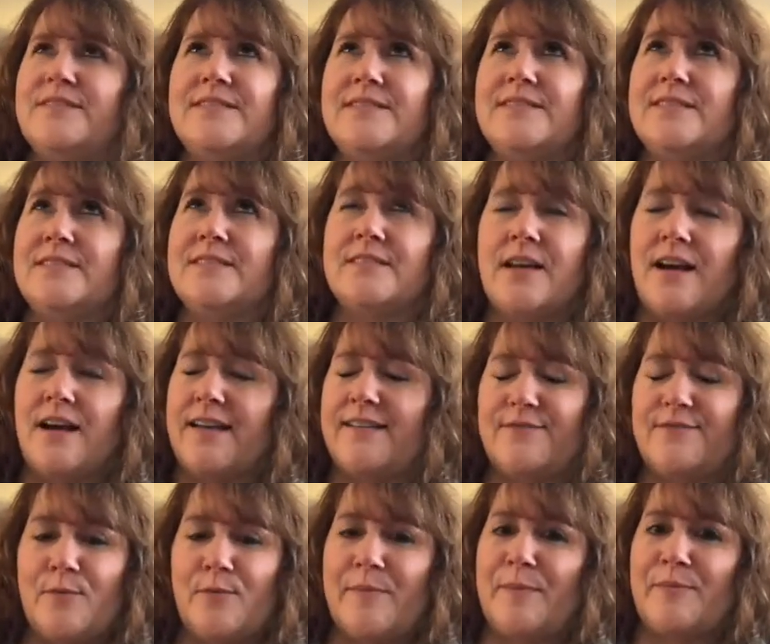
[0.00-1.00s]
suck
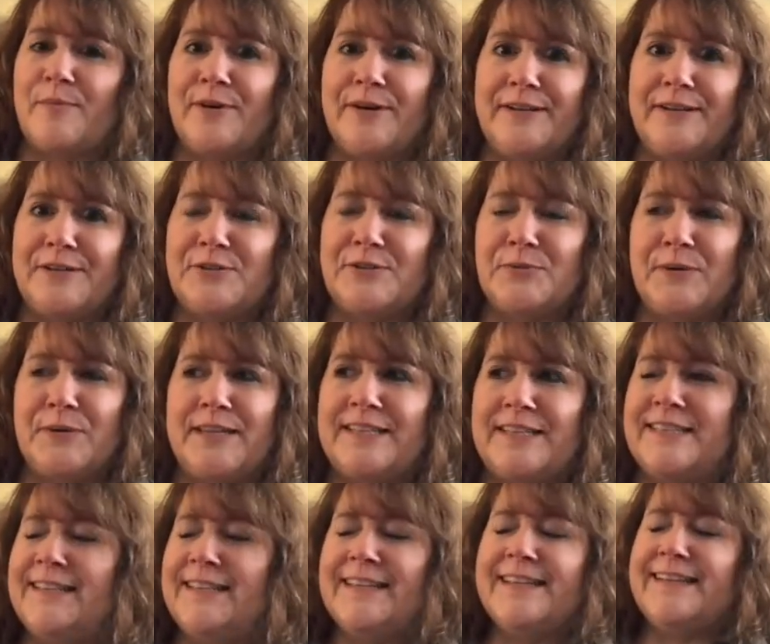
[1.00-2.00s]
at remembering to tweet.
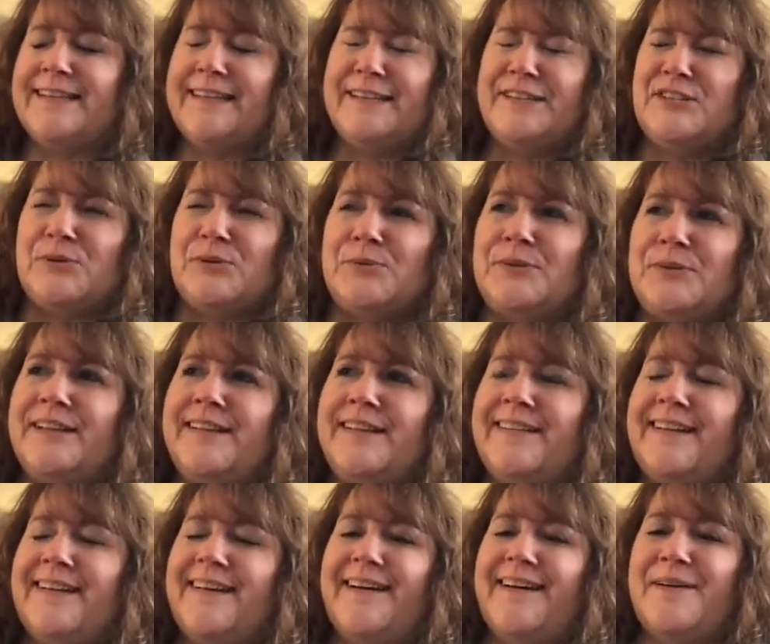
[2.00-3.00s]
I do.
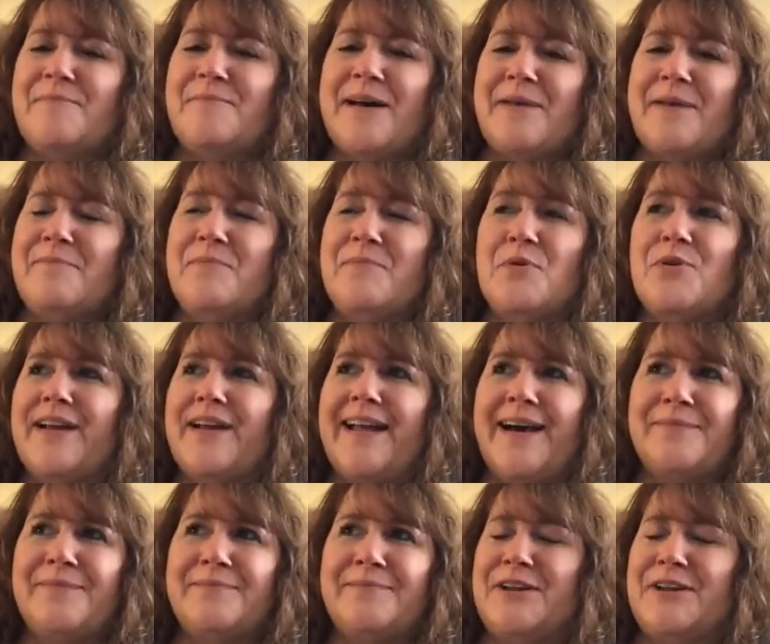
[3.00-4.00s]
I'm more
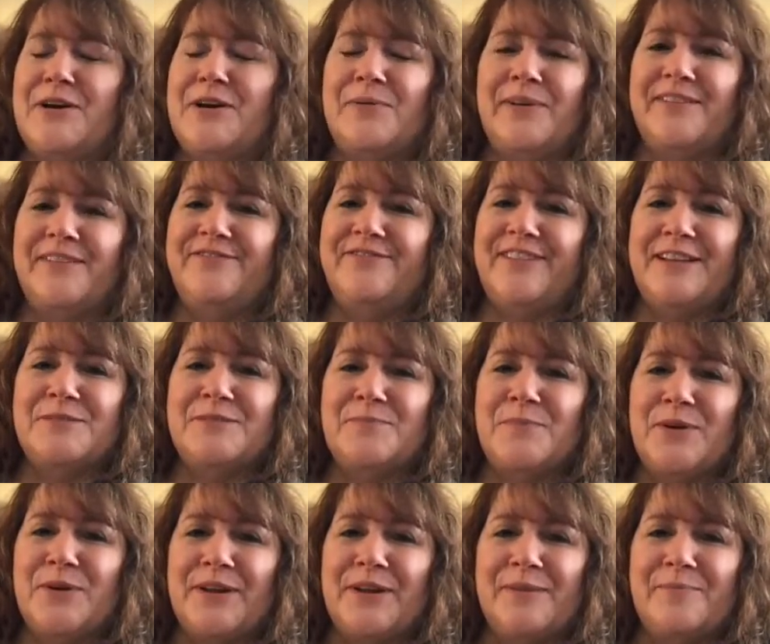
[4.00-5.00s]
apt to go on
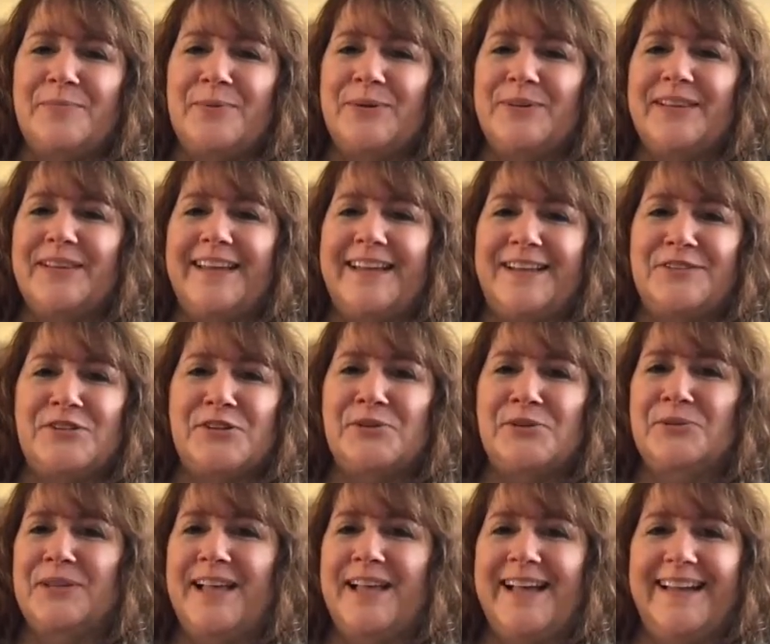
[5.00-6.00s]
Facebook and put like a
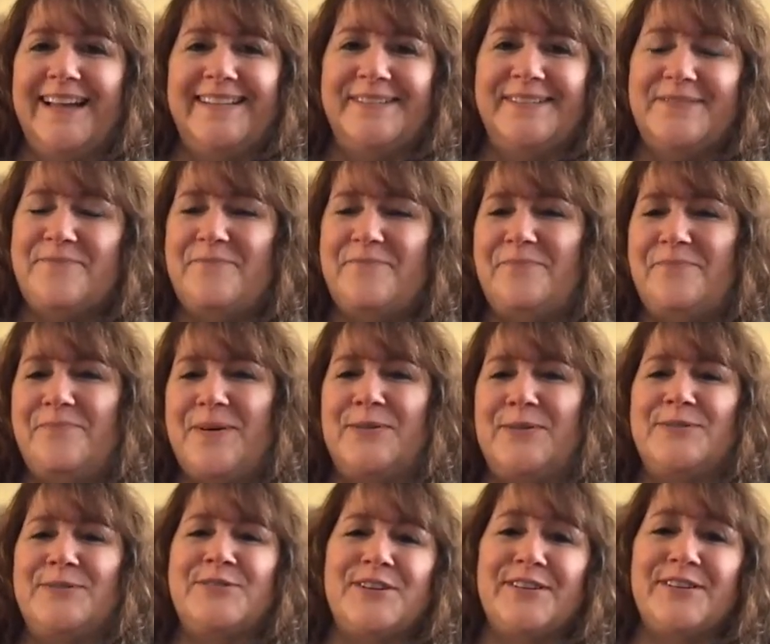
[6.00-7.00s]
2-line
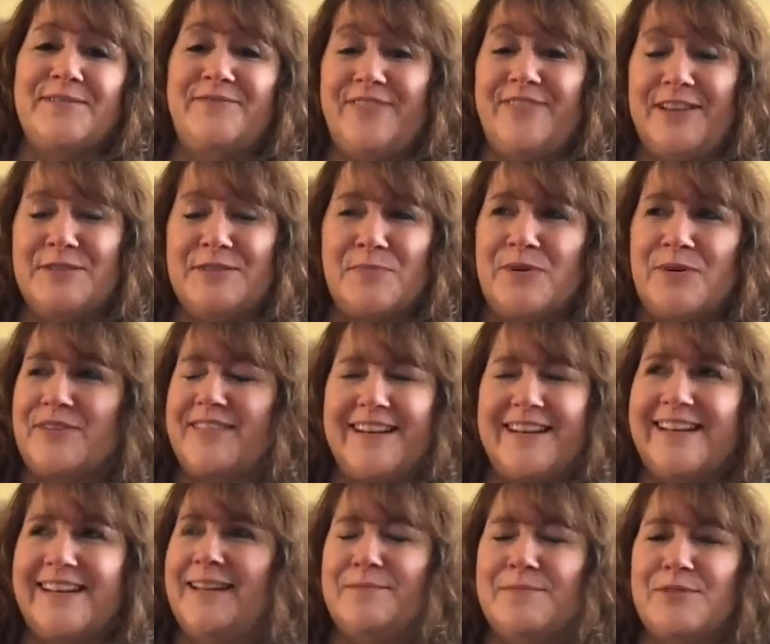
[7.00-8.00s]
post on Facebook
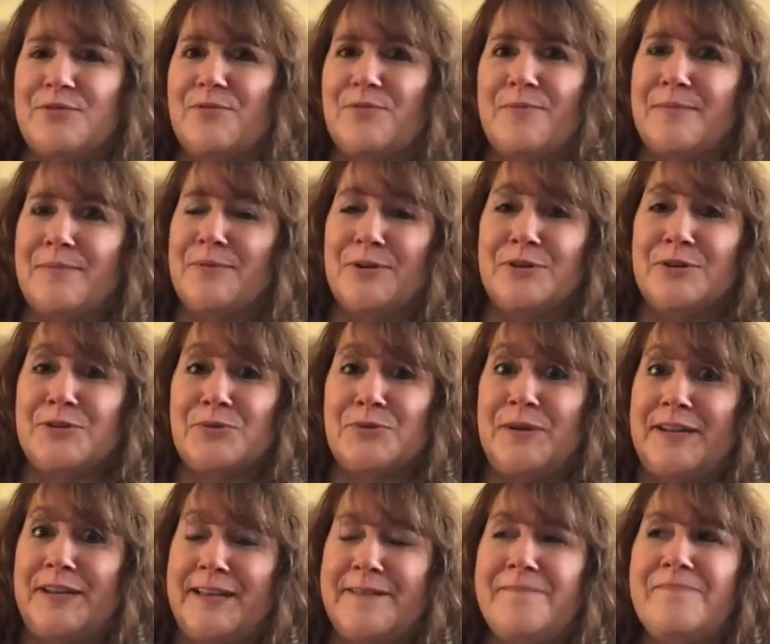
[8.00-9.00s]
than I am to remember to
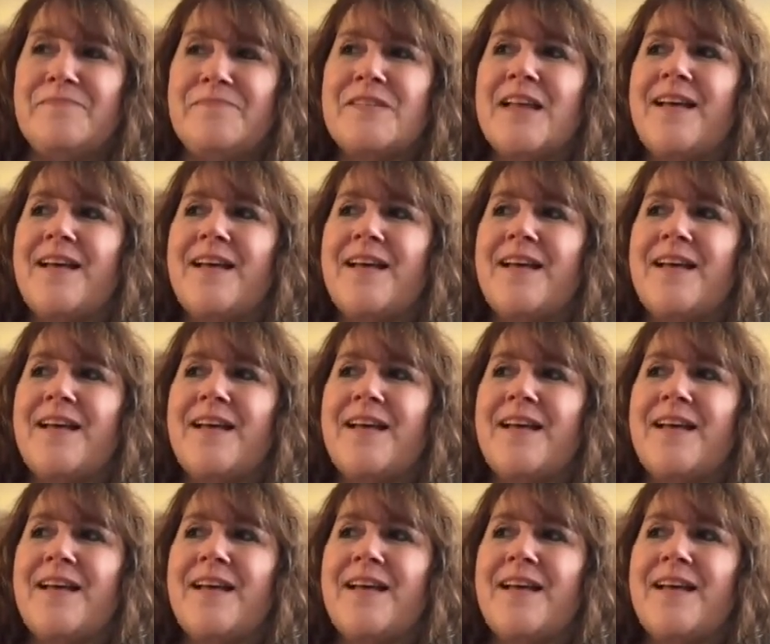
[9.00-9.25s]
tweet it.